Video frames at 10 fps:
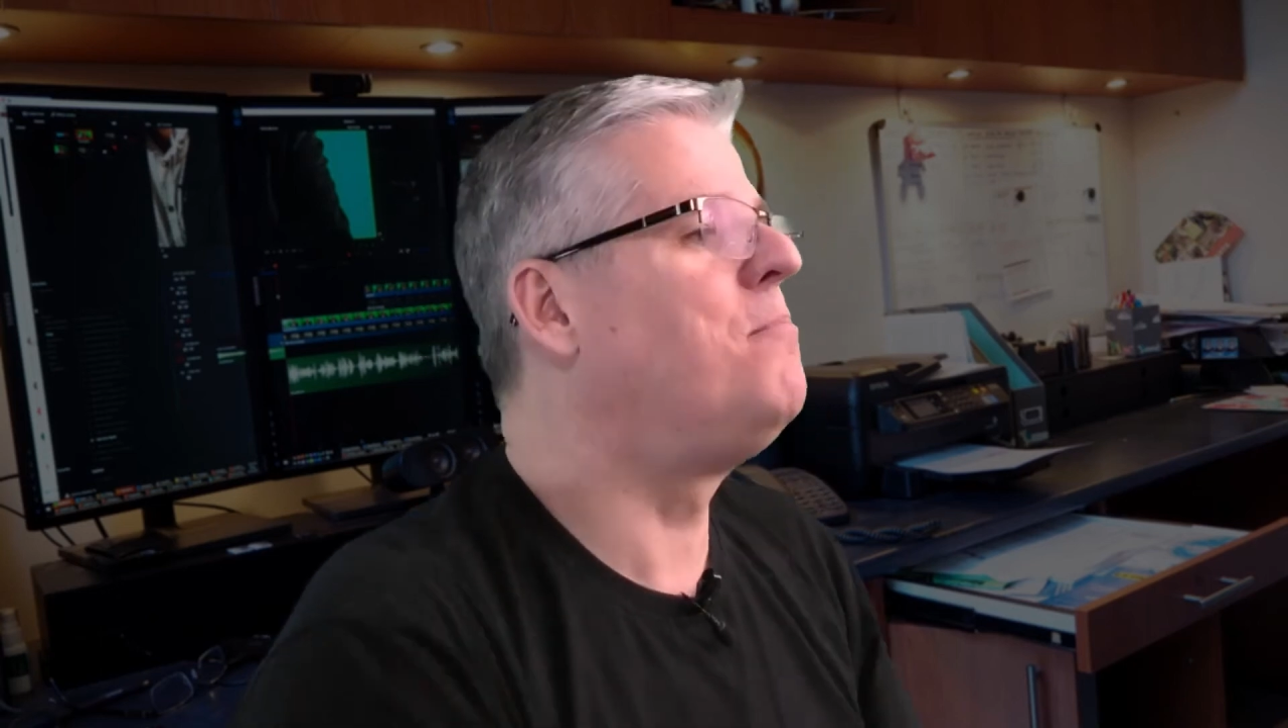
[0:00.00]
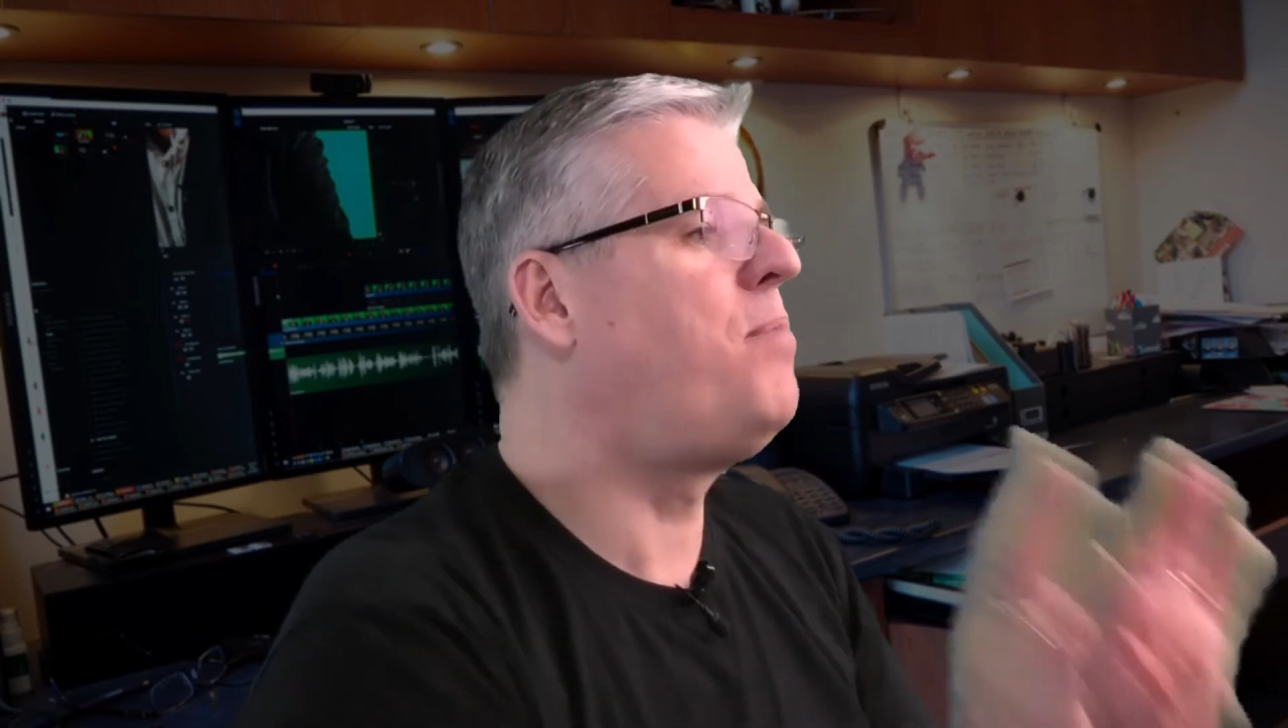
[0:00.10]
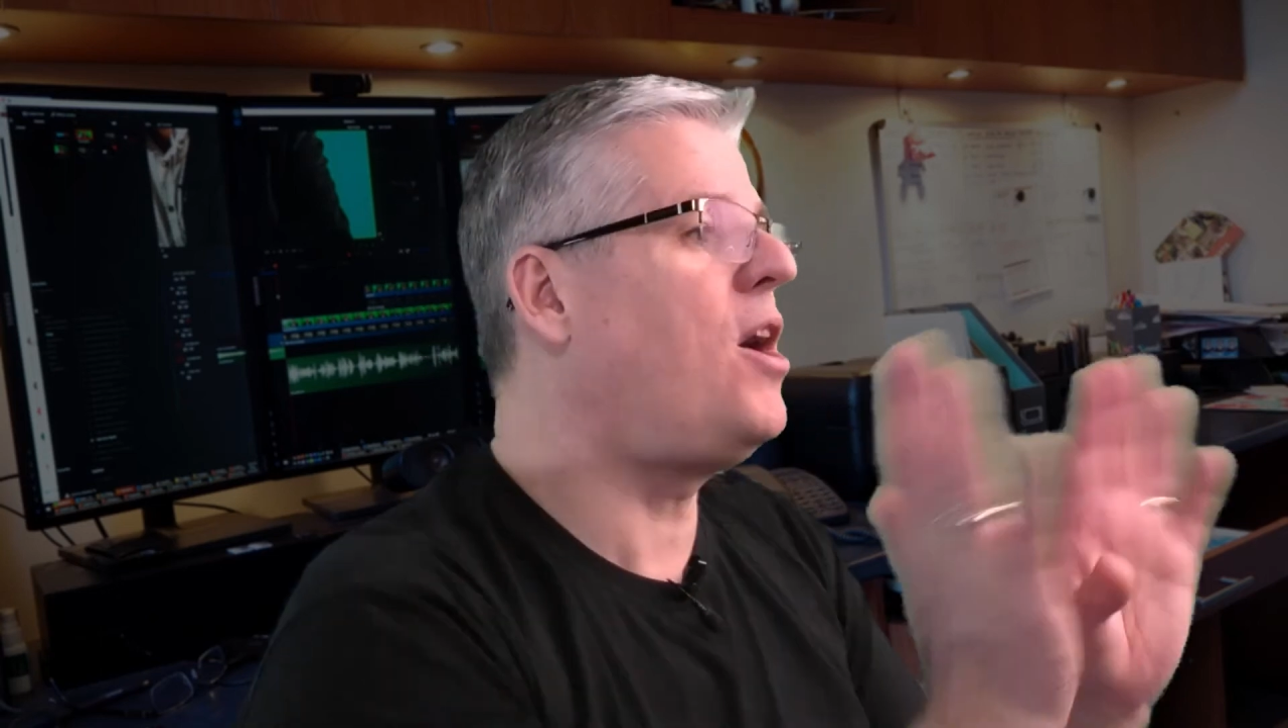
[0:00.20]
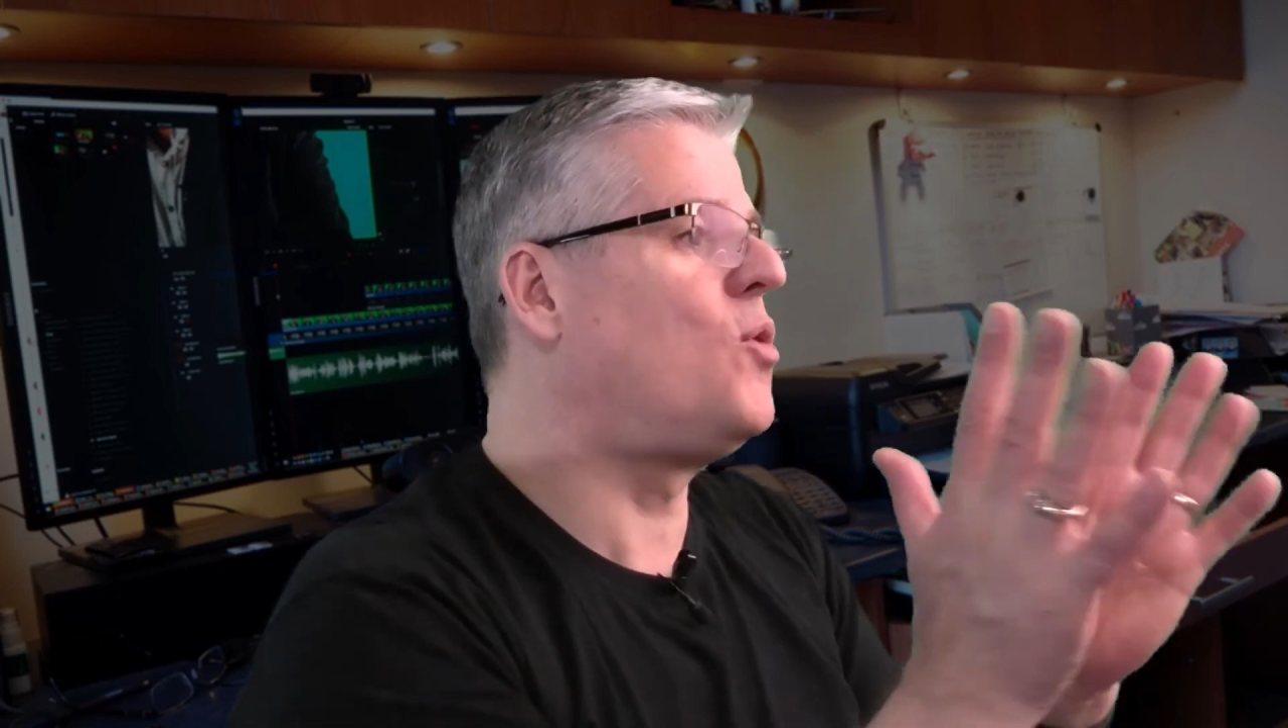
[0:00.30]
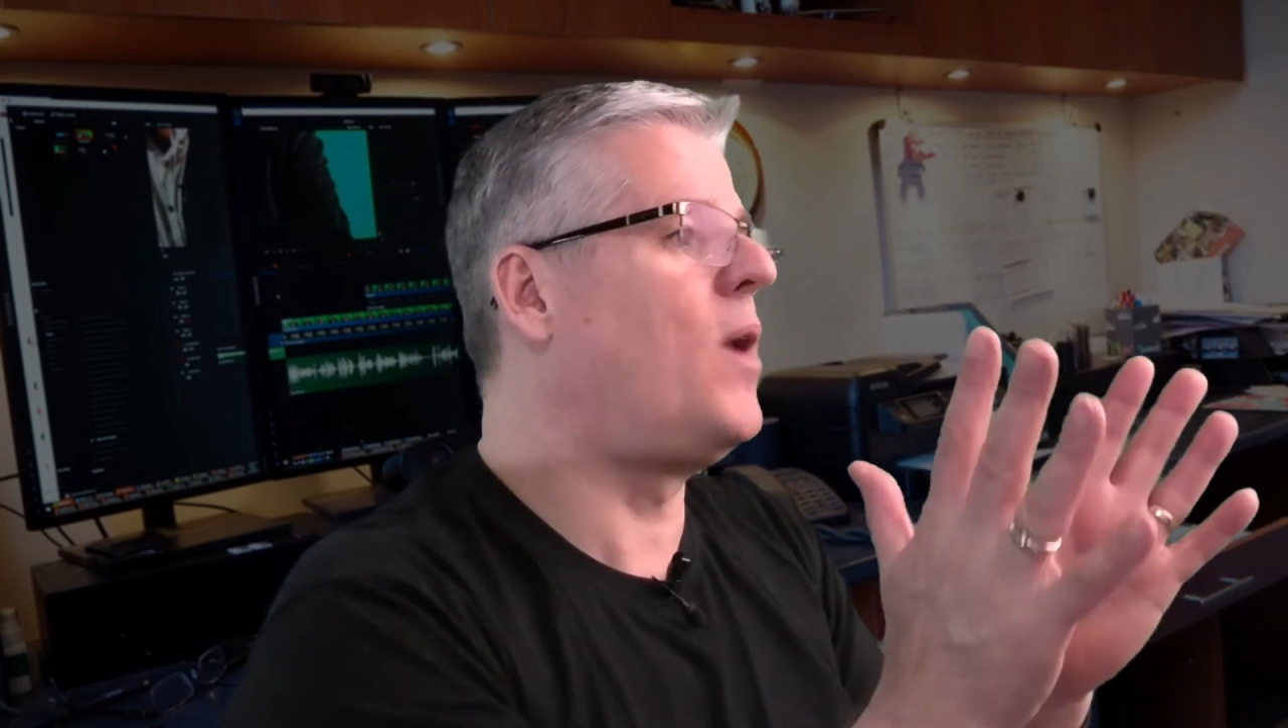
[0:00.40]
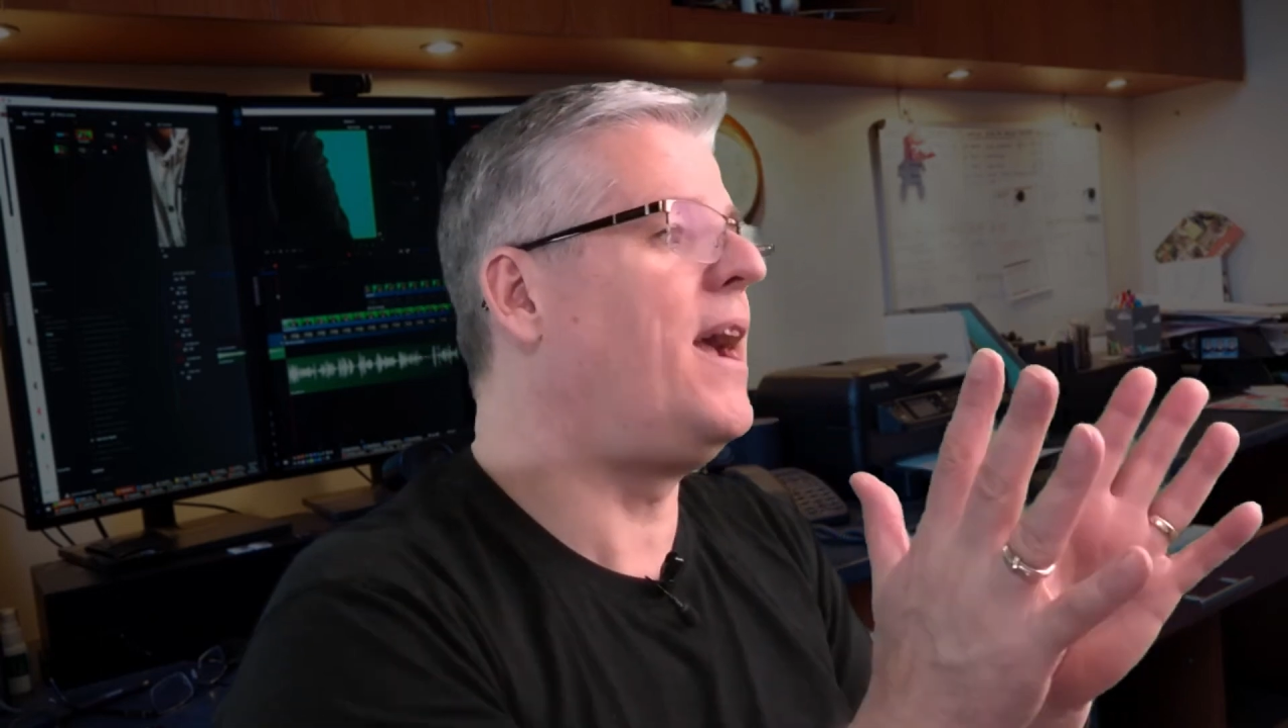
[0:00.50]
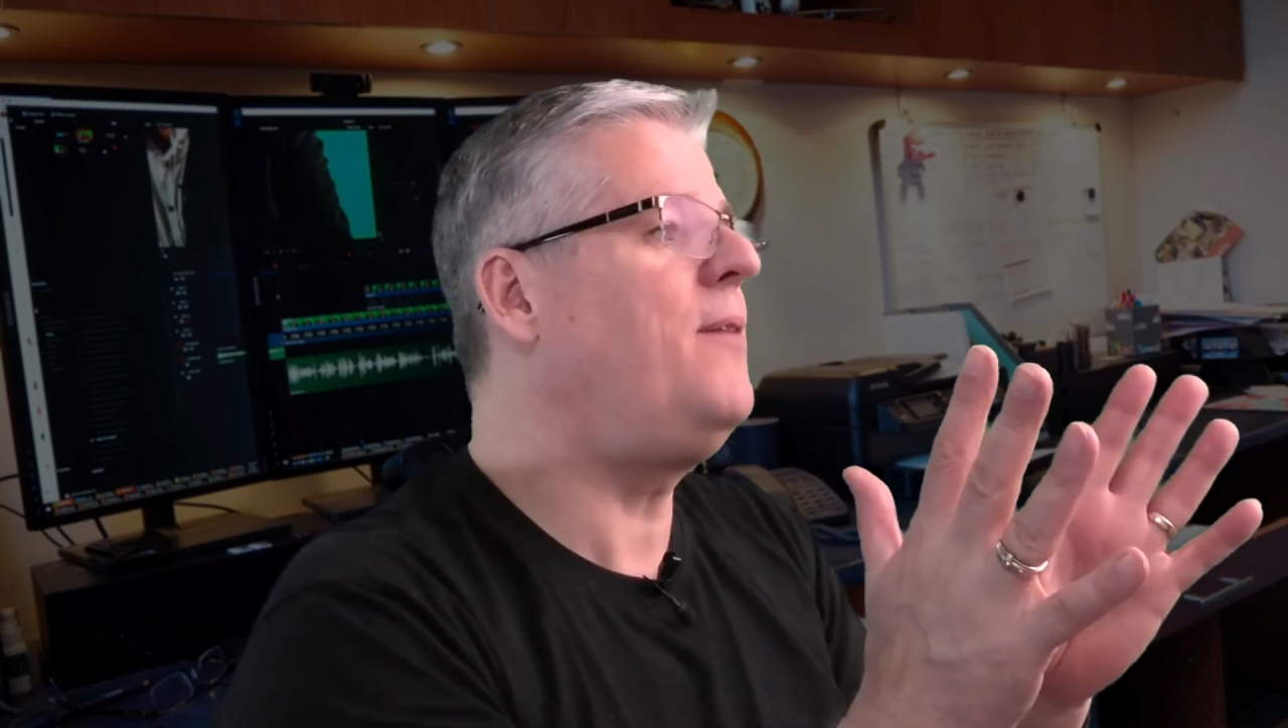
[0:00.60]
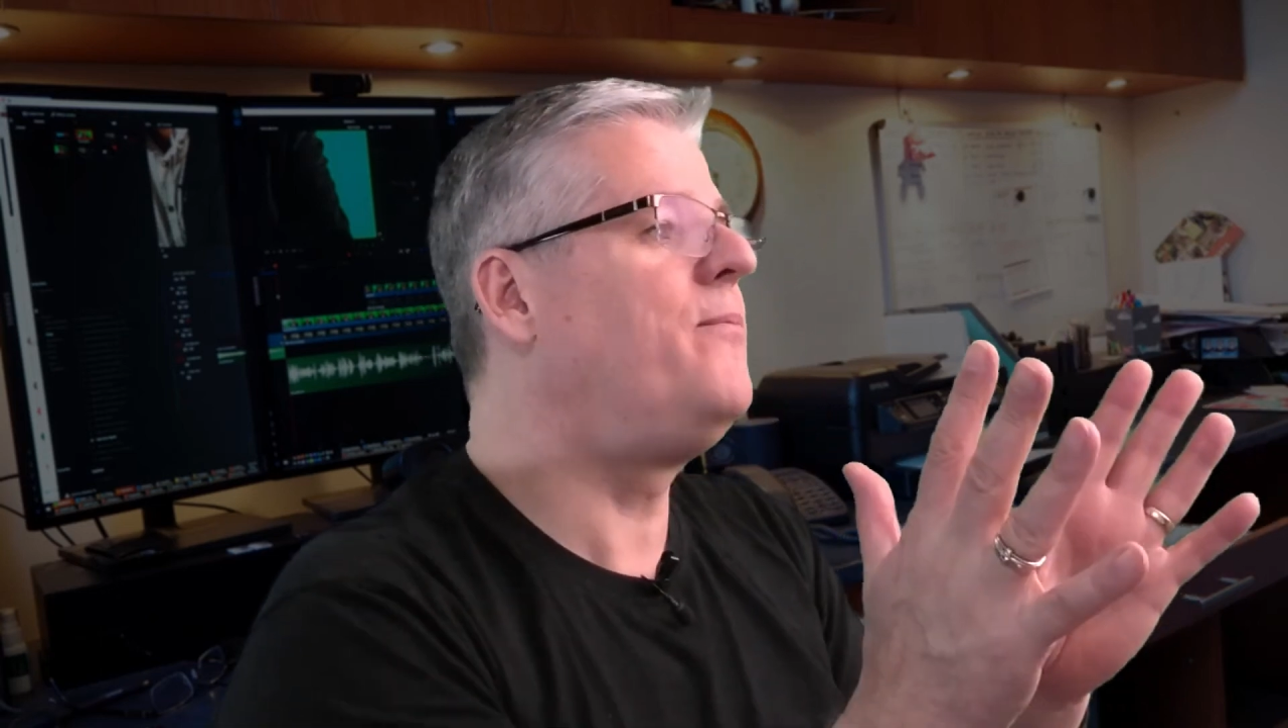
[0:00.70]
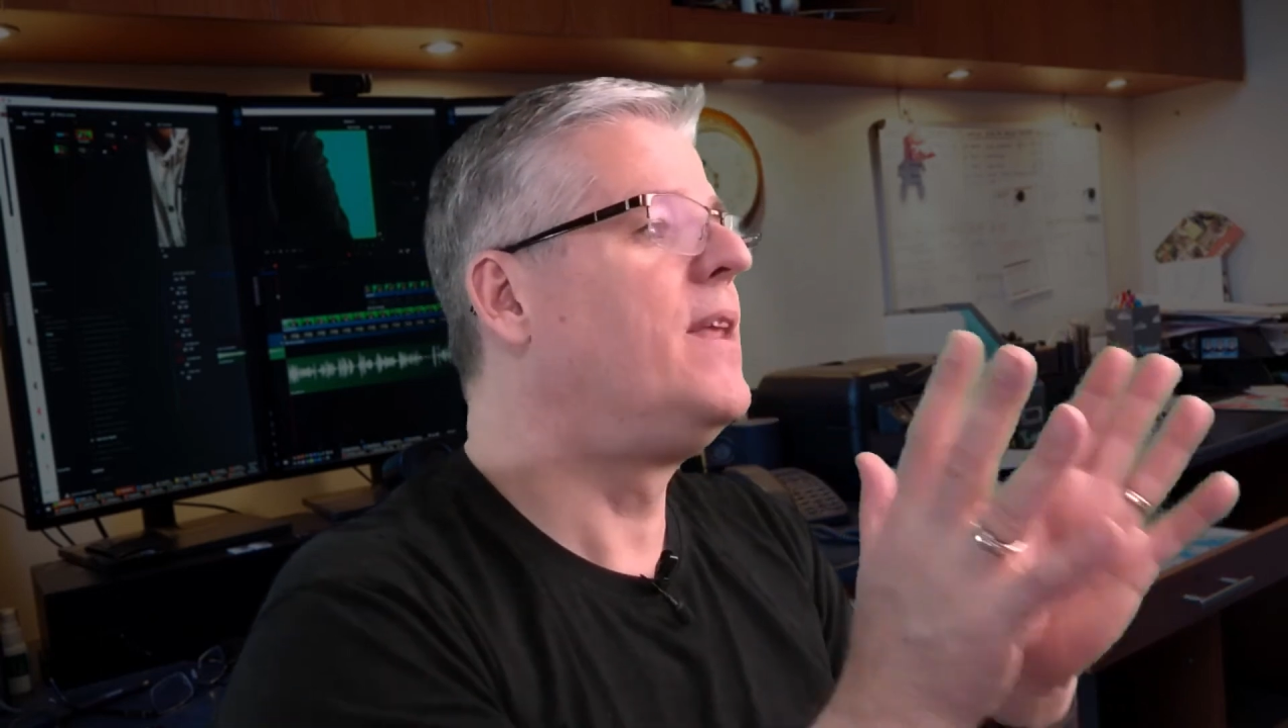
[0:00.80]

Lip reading: By the way,